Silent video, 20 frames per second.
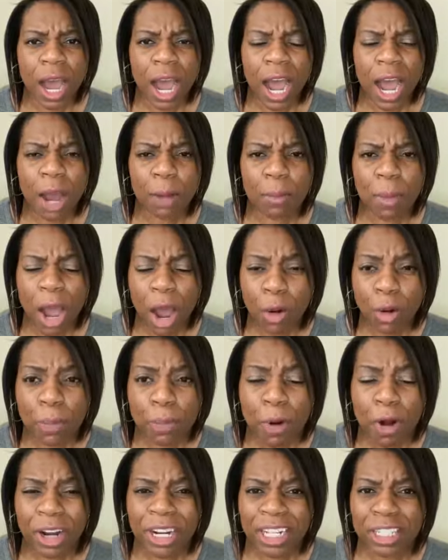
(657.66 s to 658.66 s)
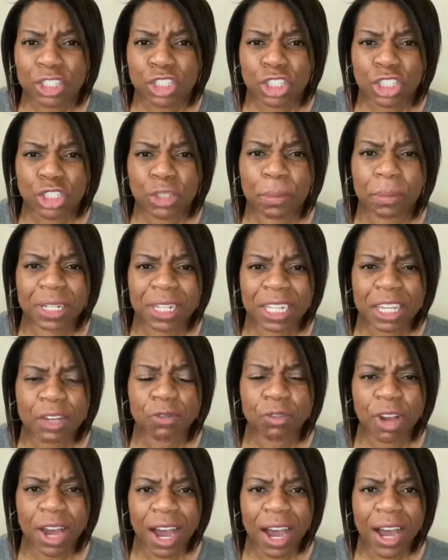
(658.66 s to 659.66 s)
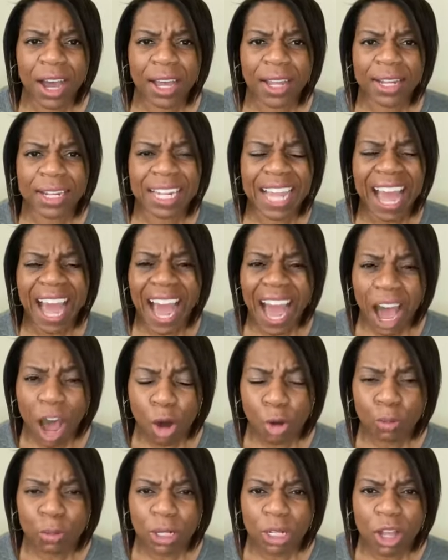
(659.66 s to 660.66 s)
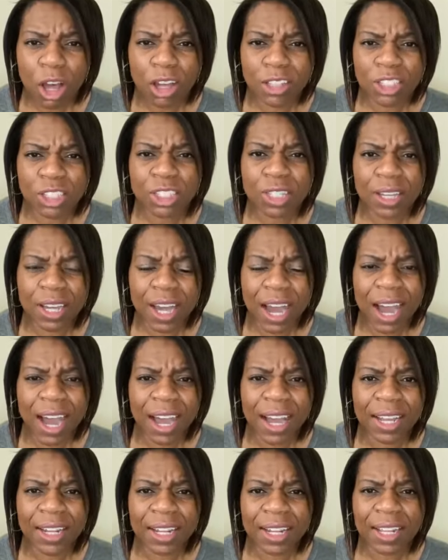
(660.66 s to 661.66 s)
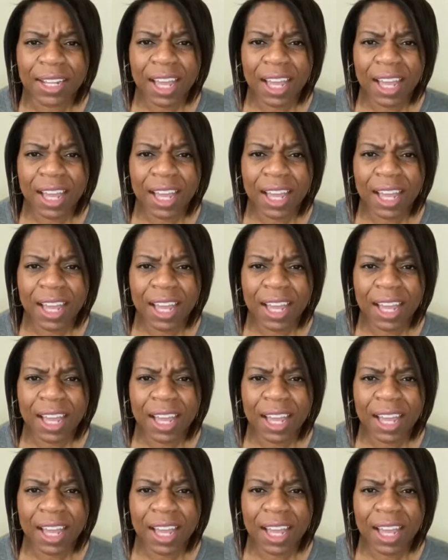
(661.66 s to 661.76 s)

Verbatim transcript: Um our part is just to believe God. The how belongs to God